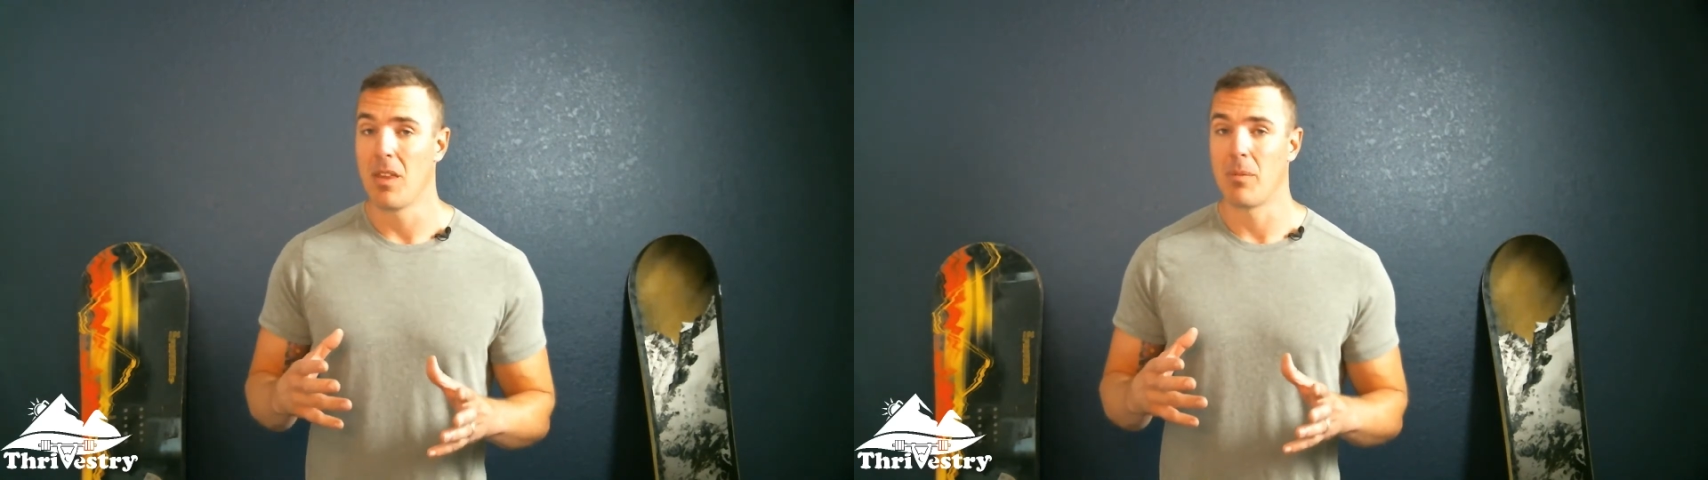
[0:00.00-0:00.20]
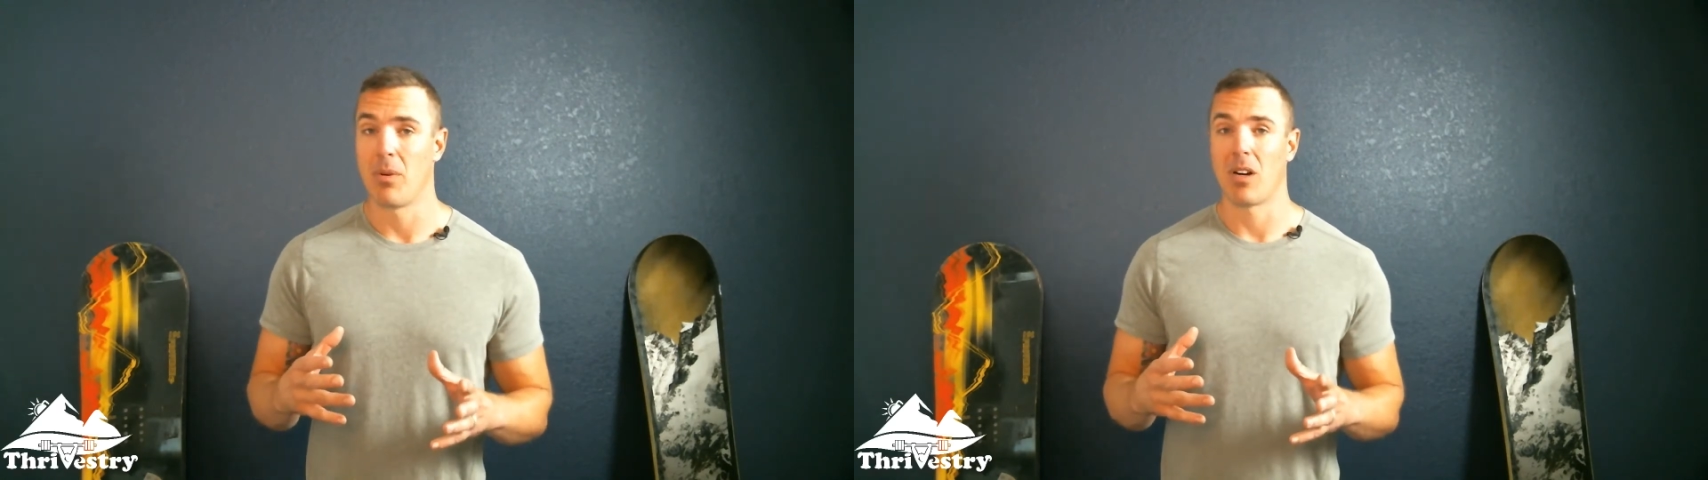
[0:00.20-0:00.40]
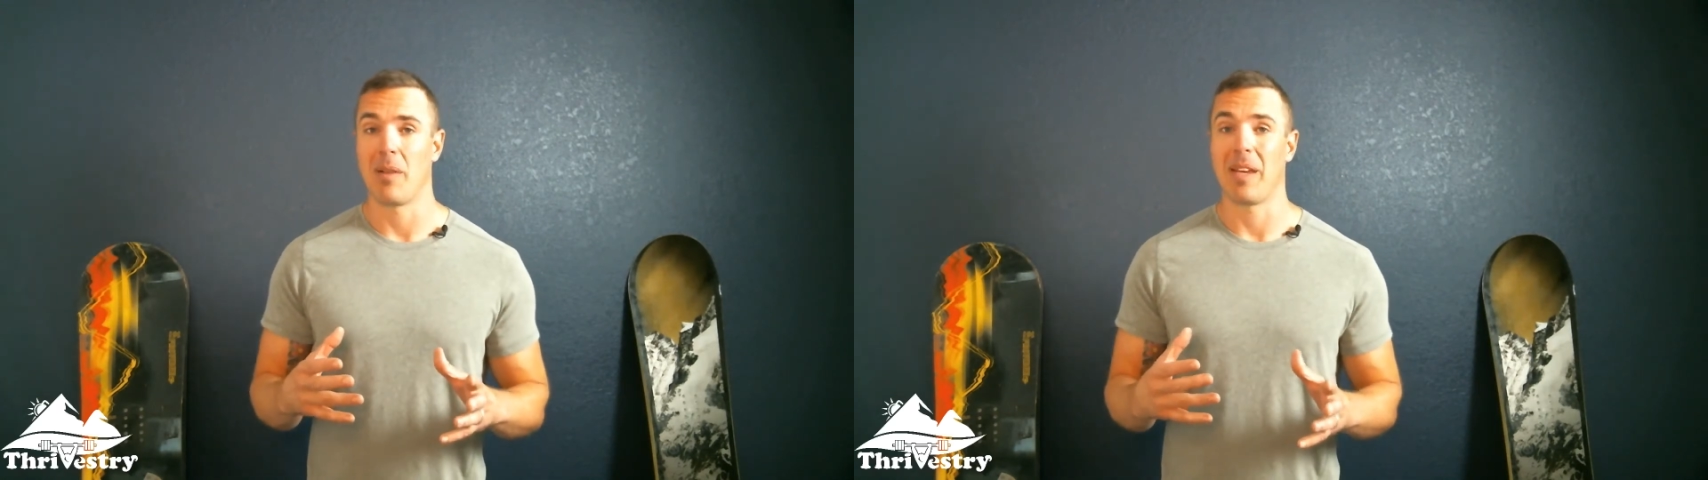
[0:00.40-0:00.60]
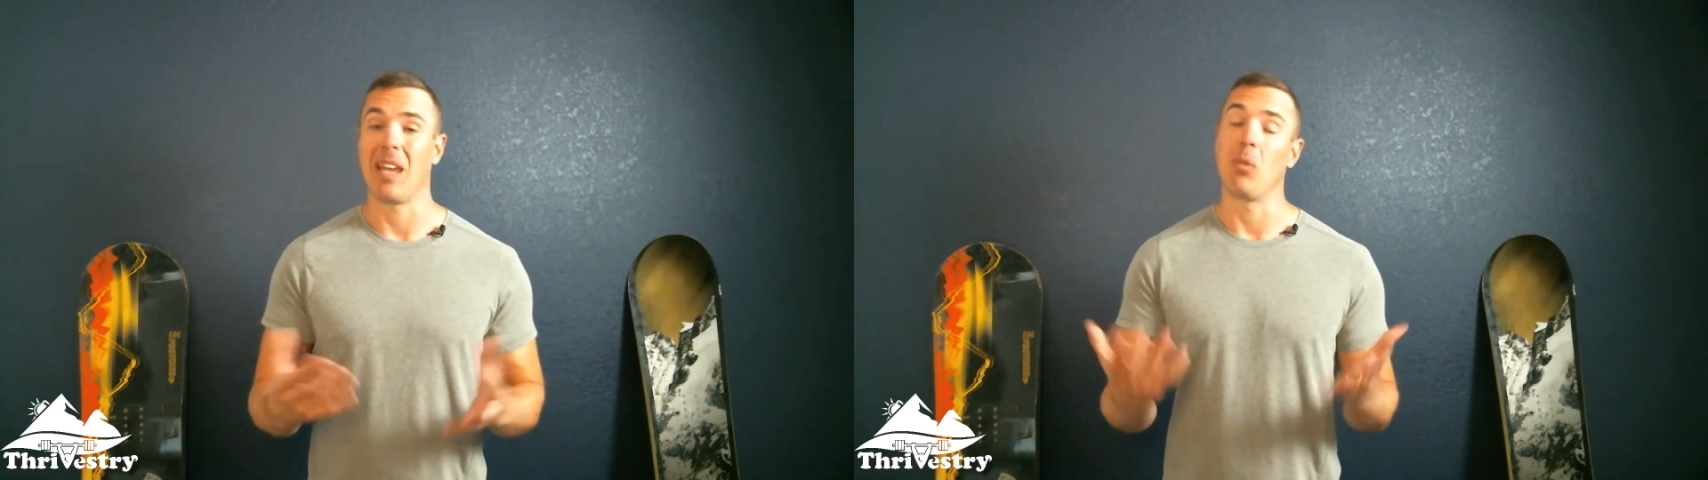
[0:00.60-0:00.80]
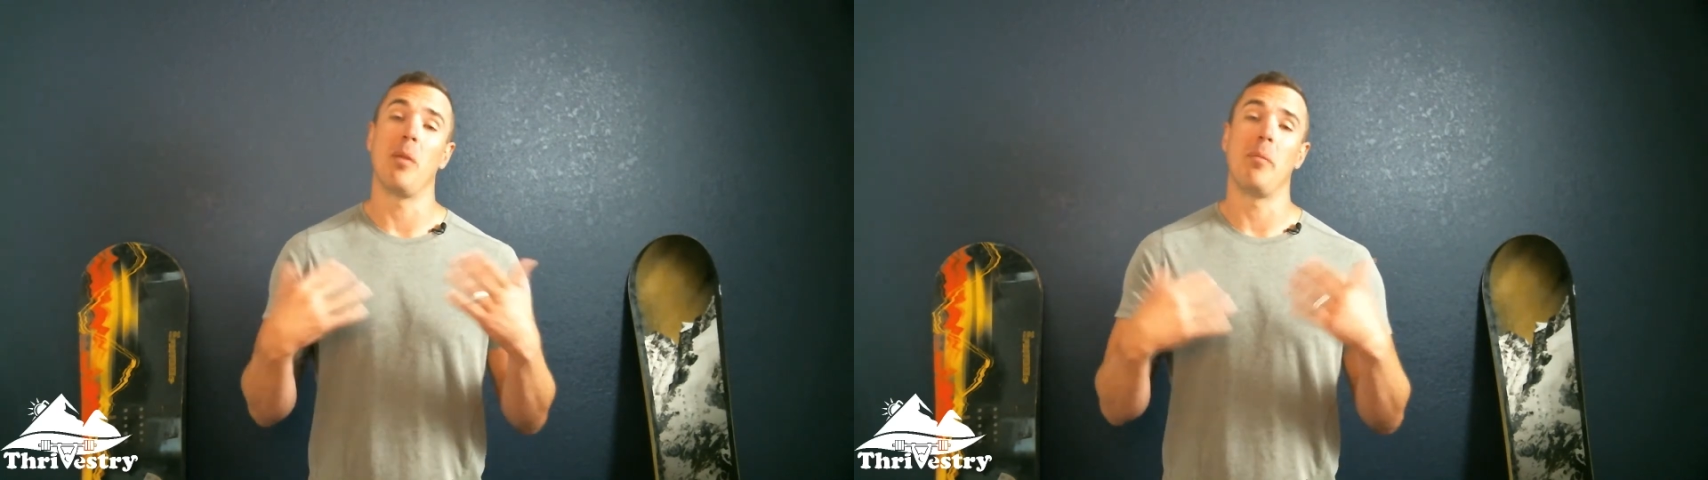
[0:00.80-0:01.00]
the programming,
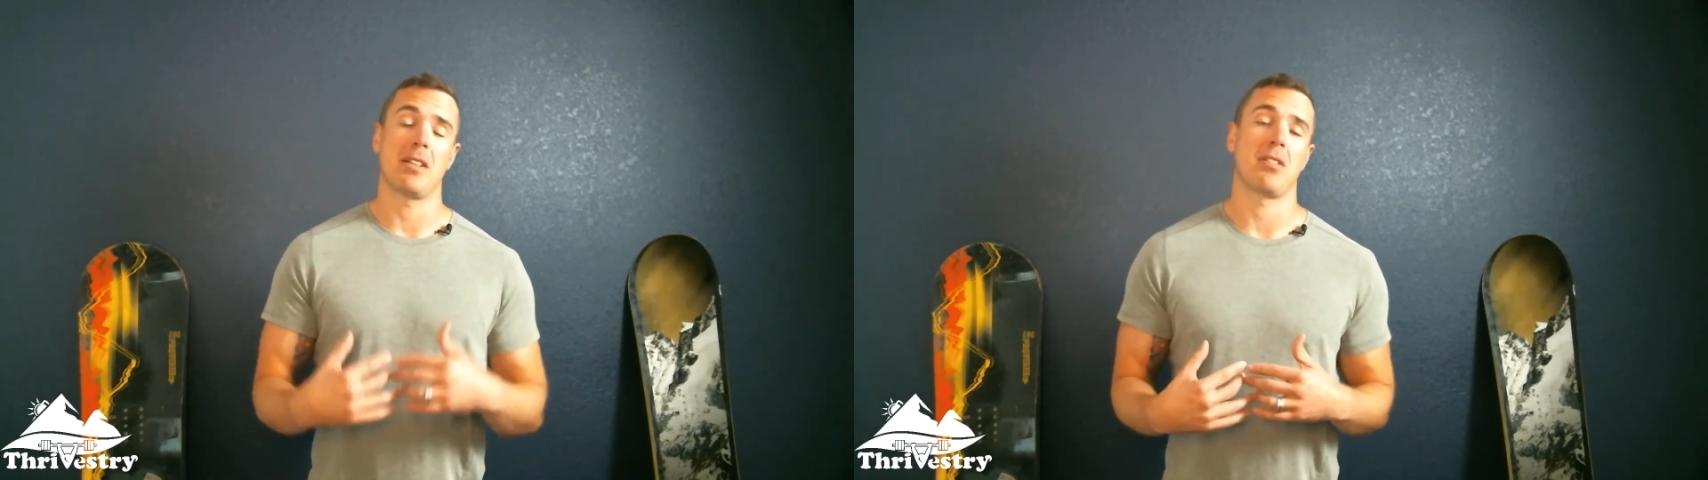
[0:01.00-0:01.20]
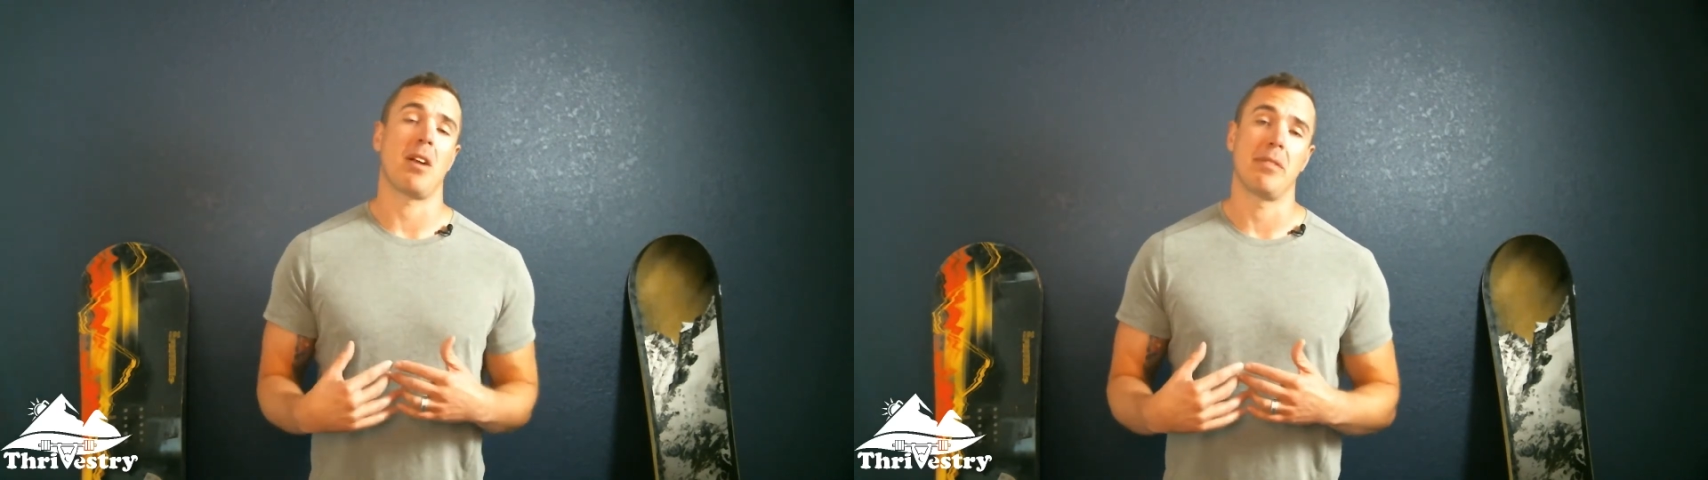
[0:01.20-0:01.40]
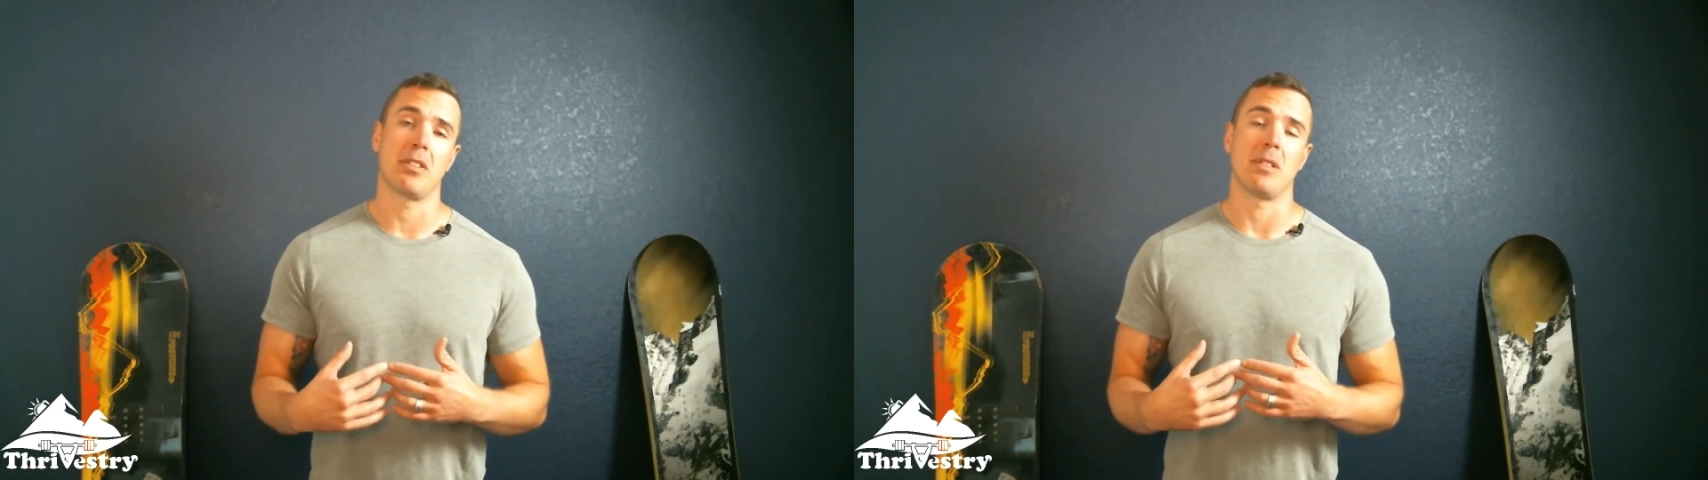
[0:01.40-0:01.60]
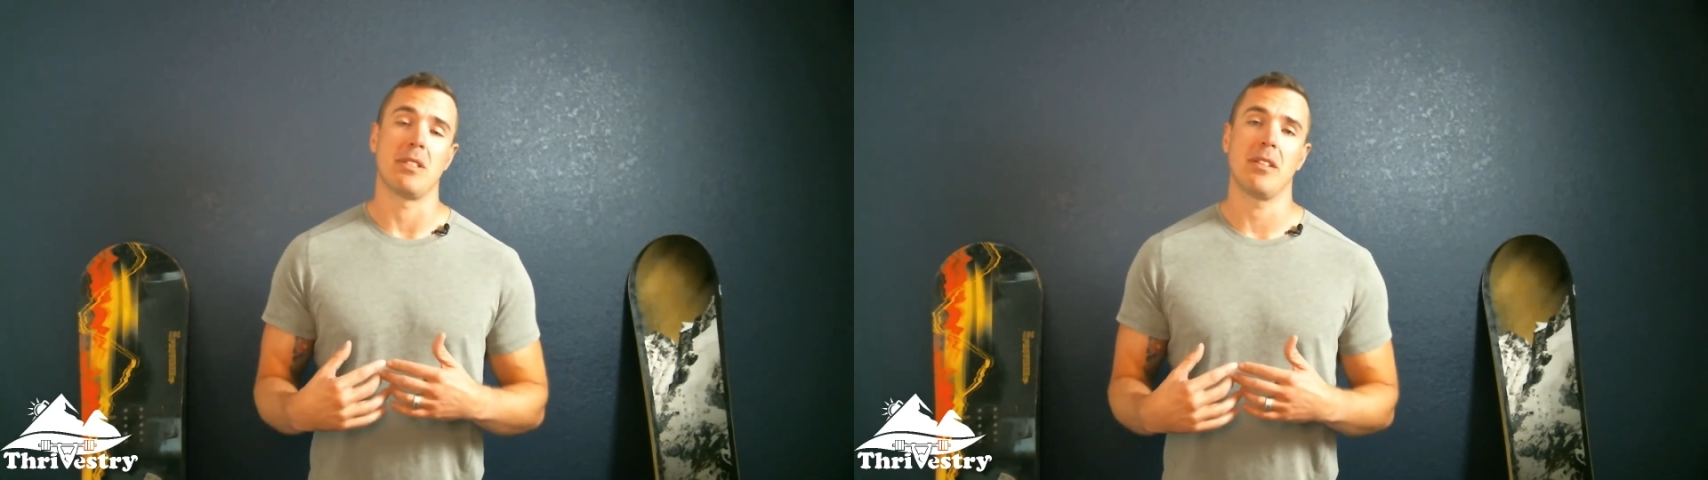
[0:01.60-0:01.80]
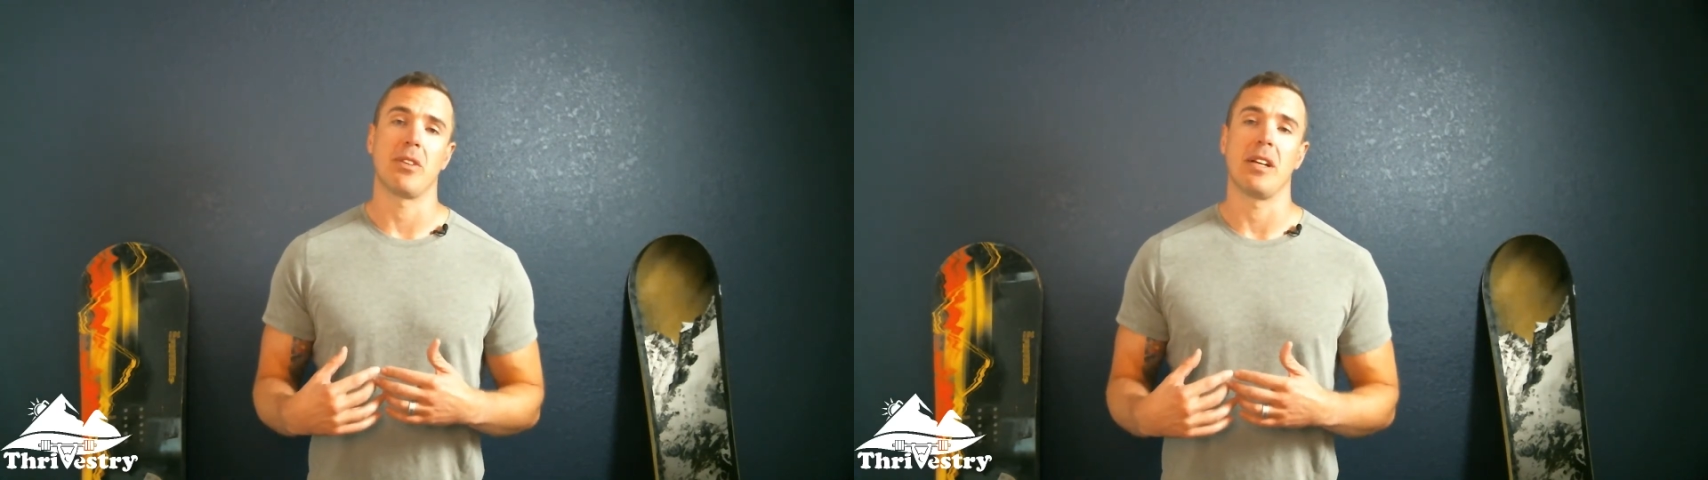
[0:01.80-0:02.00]
and what makes Thrivistry
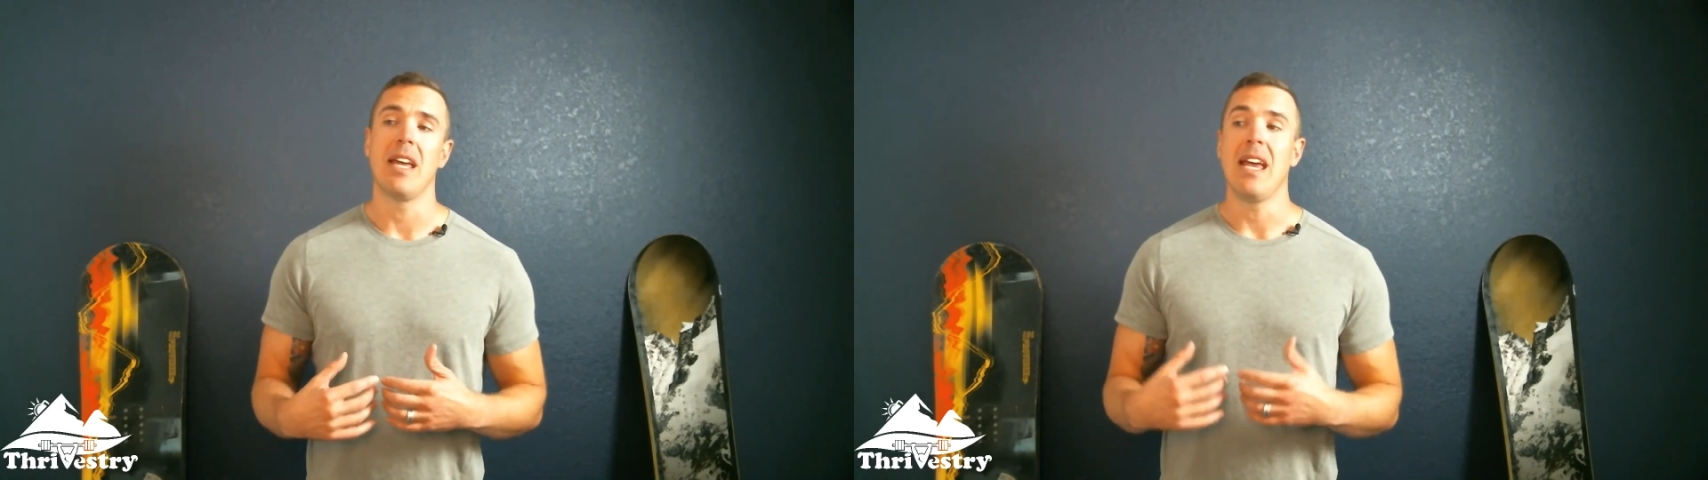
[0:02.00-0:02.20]
different